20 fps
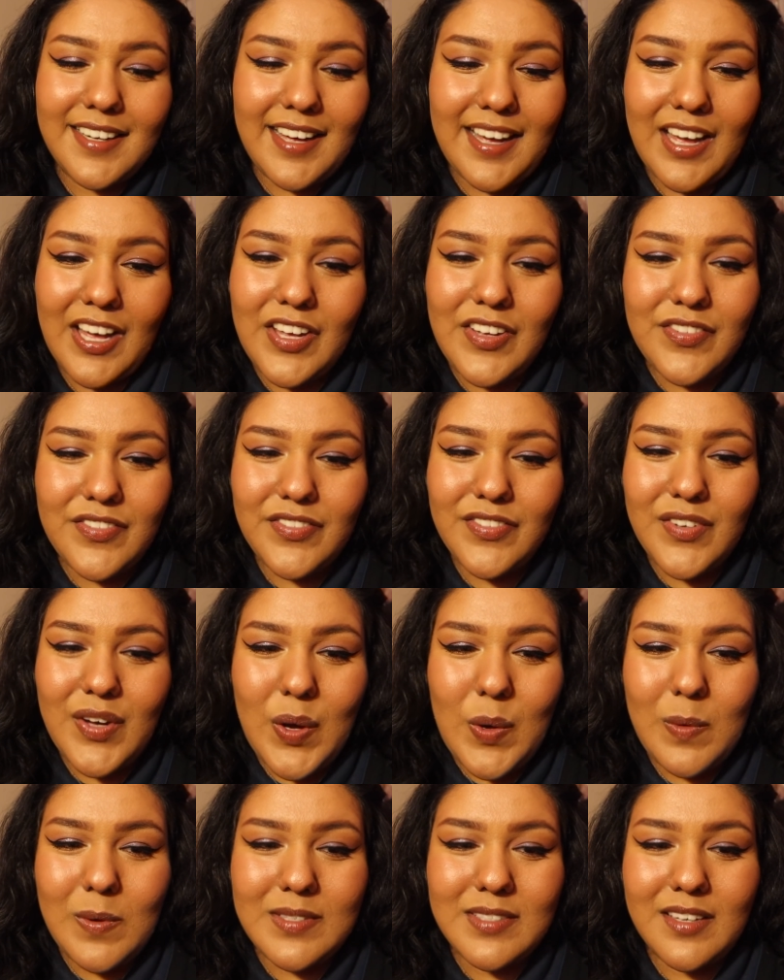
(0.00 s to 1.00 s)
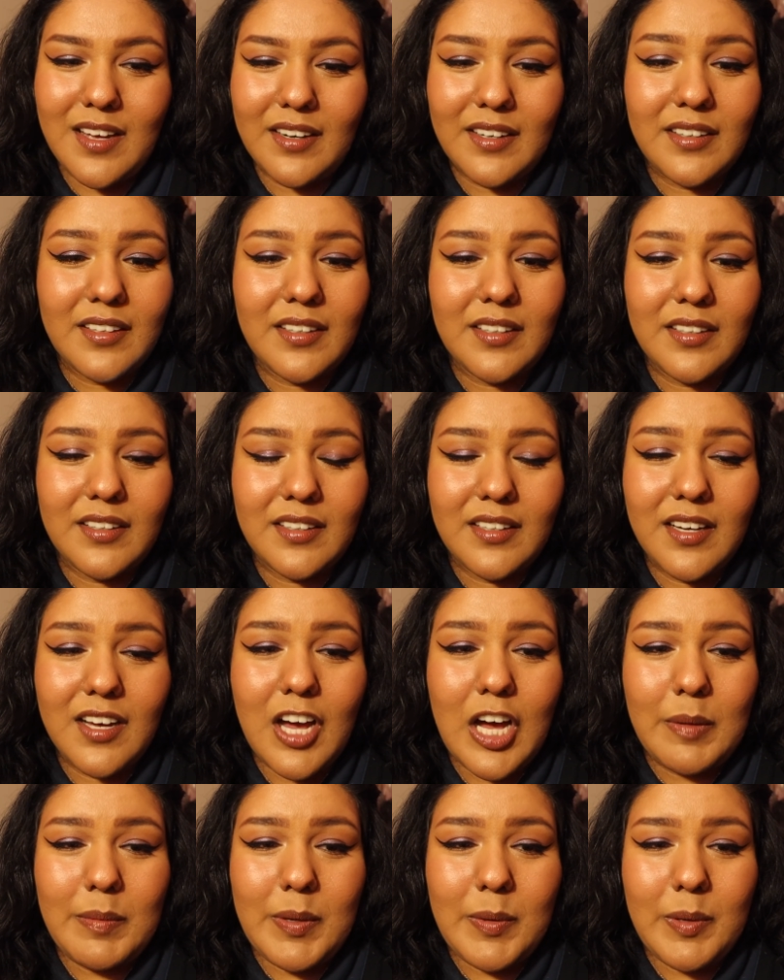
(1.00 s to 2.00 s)
I've always gotten a
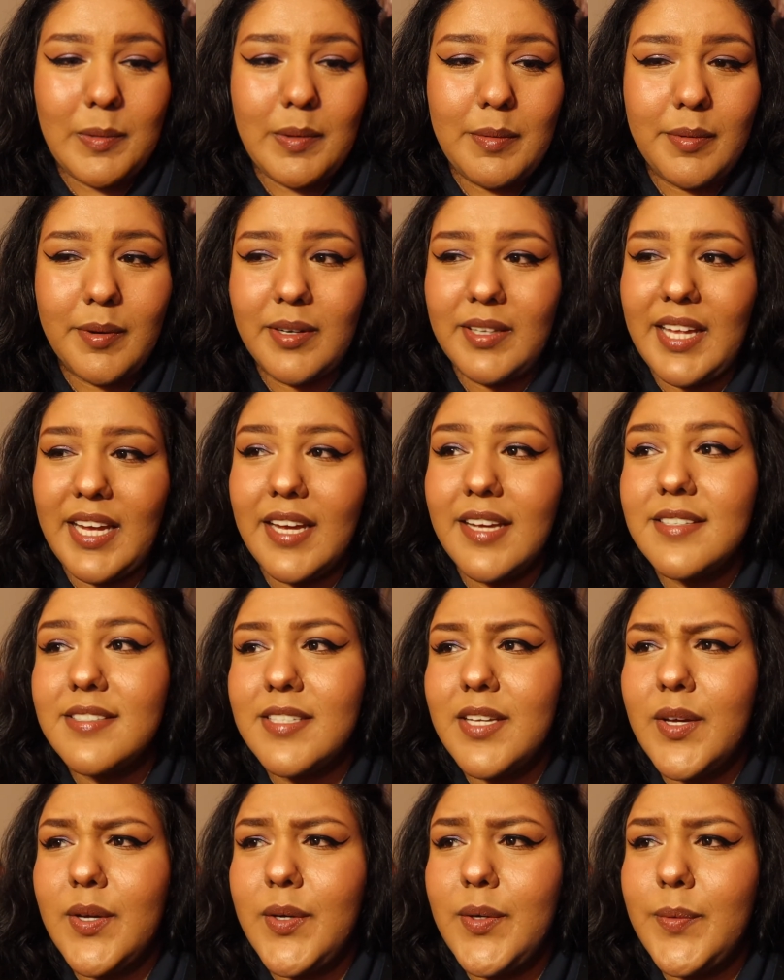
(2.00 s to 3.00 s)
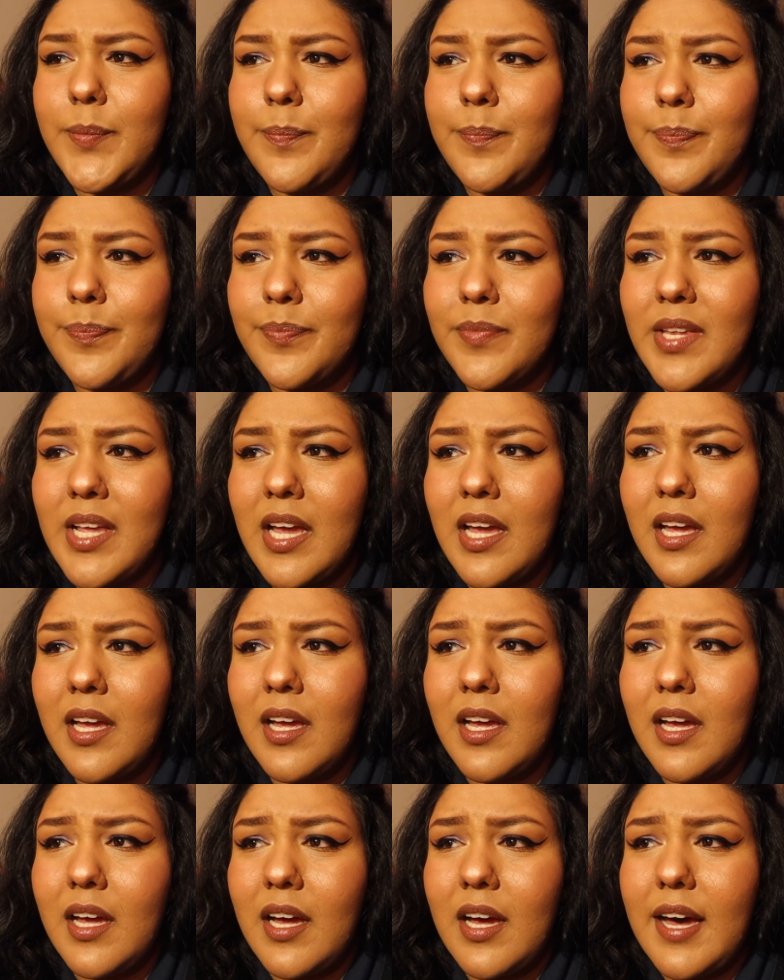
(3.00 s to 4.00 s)
comment where people are like, so
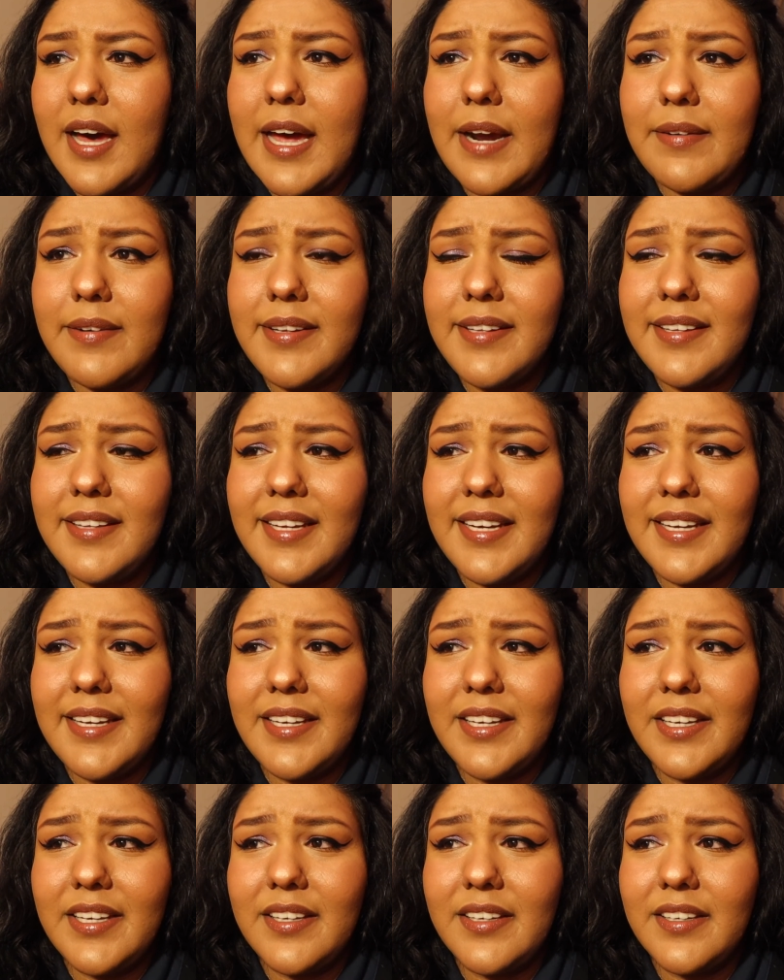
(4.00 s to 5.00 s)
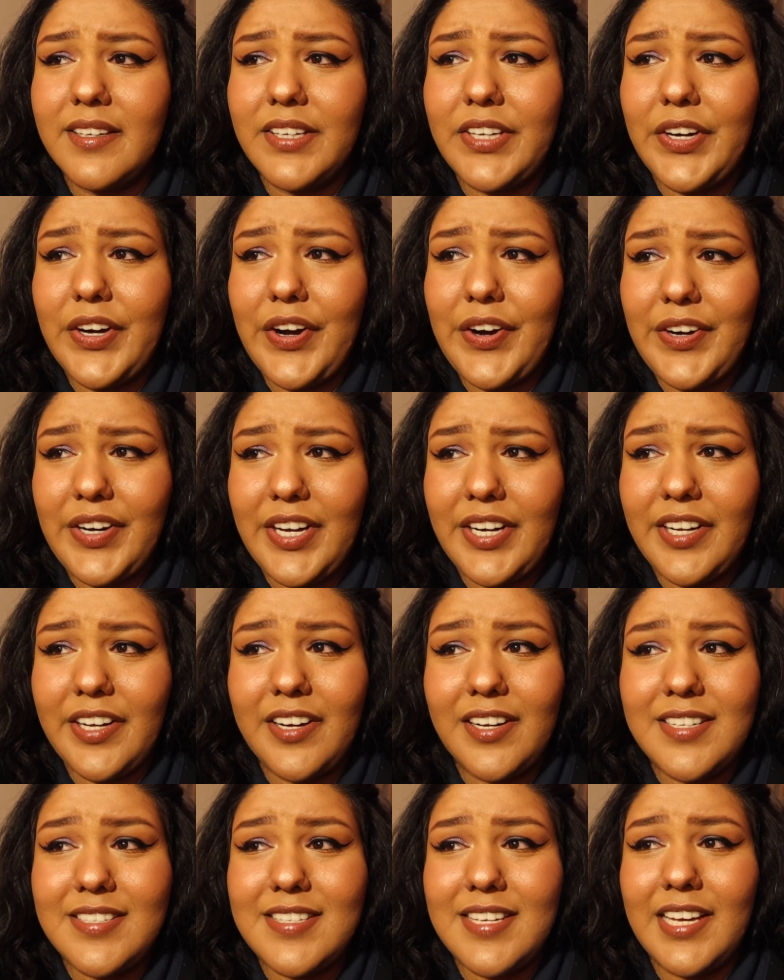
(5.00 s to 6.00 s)
I really like your Ariana
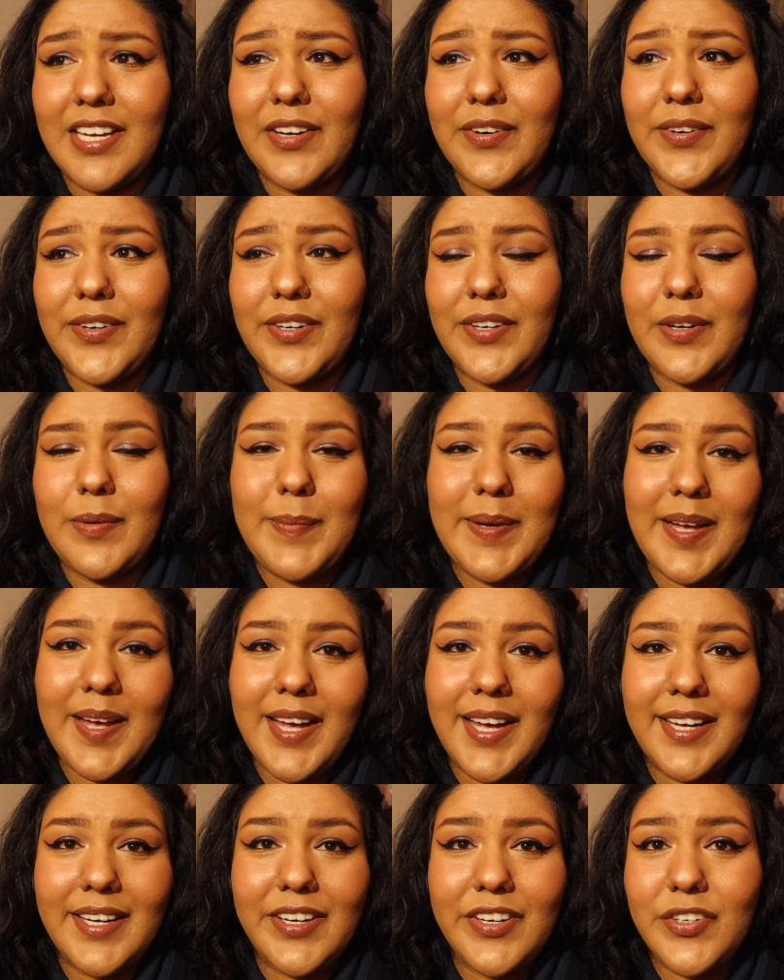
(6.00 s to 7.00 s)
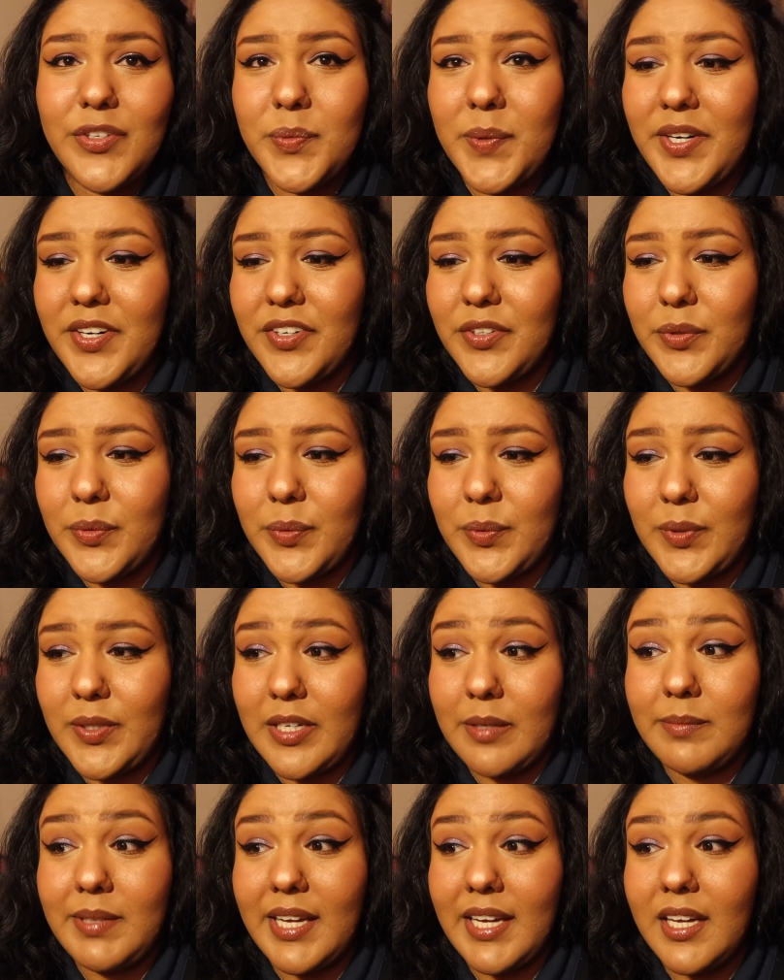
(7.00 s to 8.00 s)
content, or oh my god, your sweater is cool. And
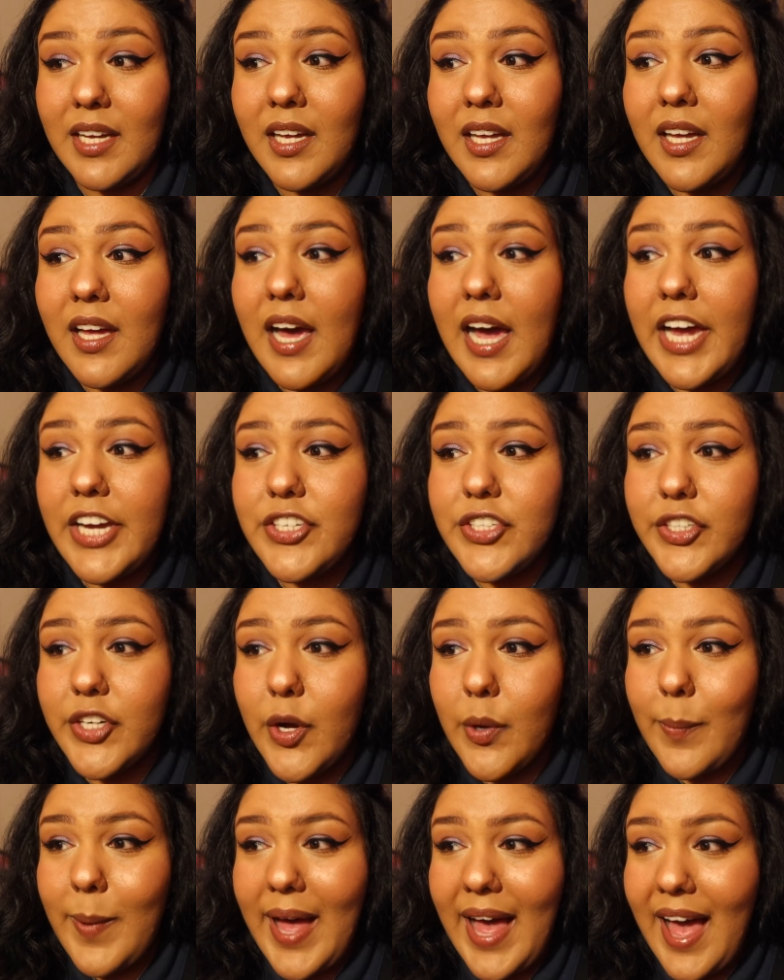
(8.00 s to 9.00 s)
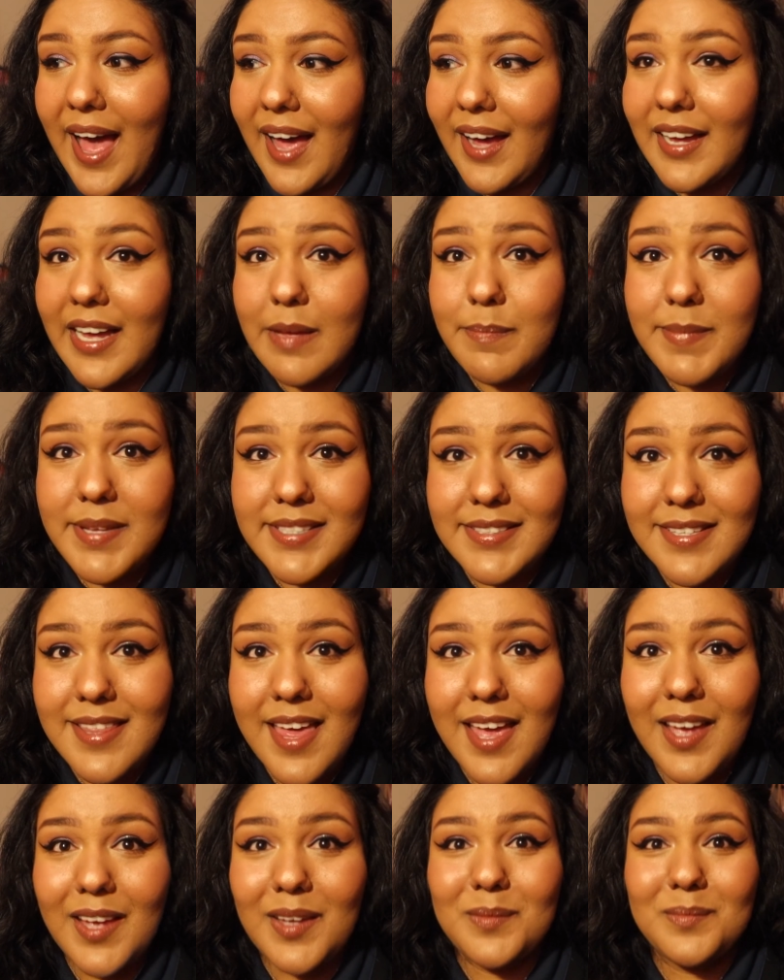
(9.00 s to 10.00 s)
I'm like, I should go back, I miss
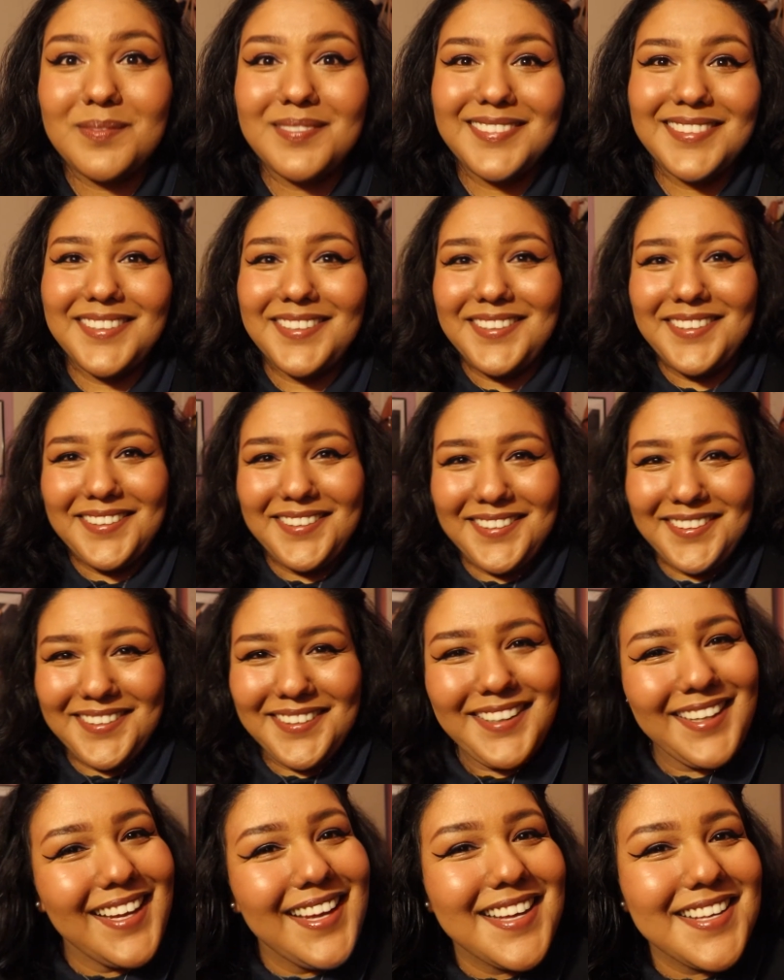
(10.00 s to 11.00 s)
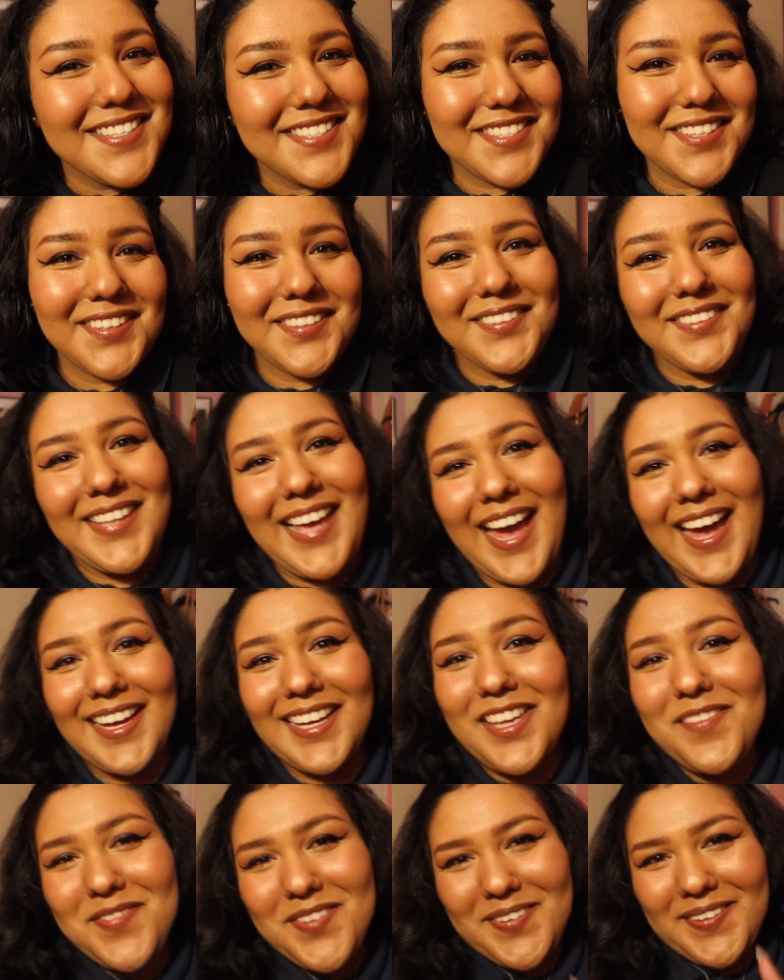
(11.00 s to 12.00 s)
them. So yeah,
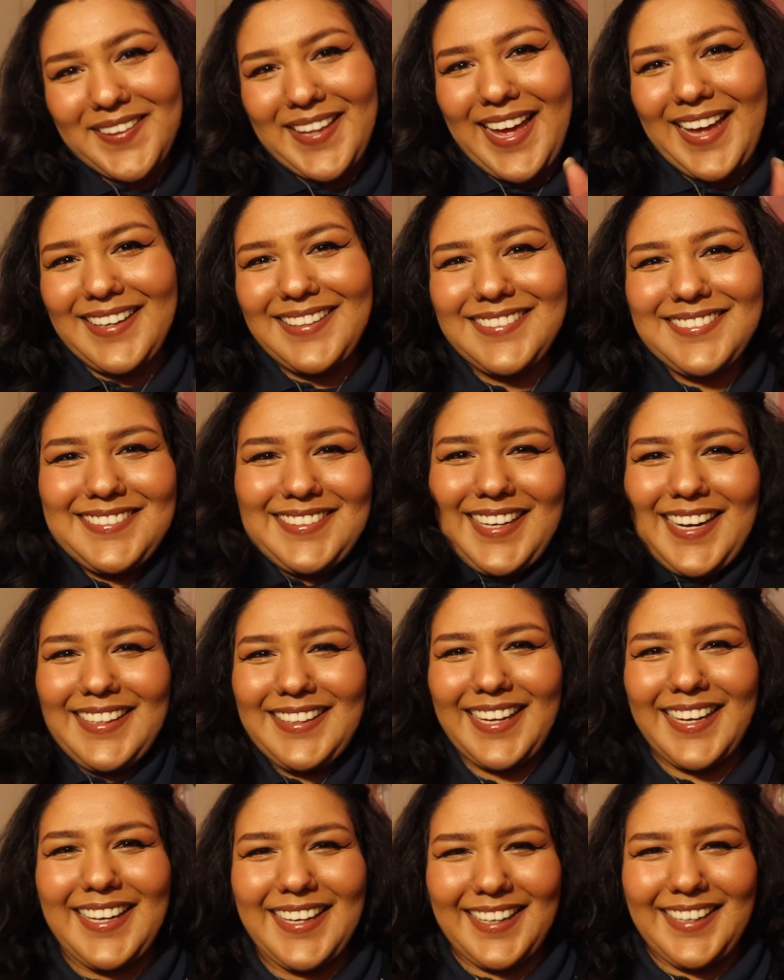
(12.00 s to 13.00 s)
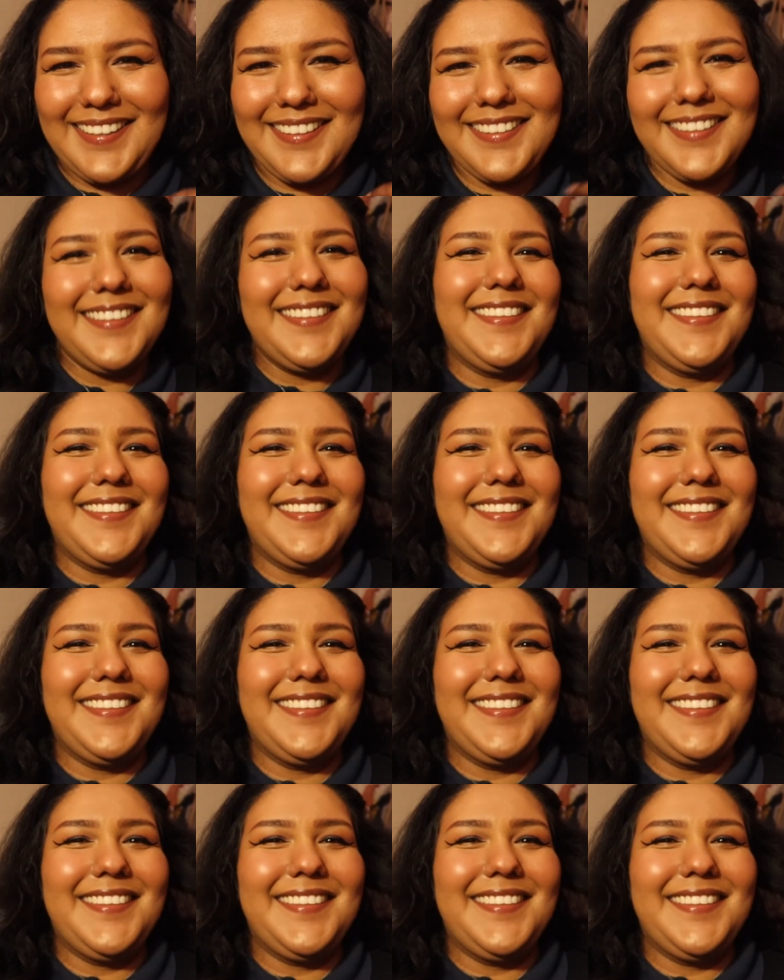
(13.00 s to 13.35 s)
keep doing that. I like it.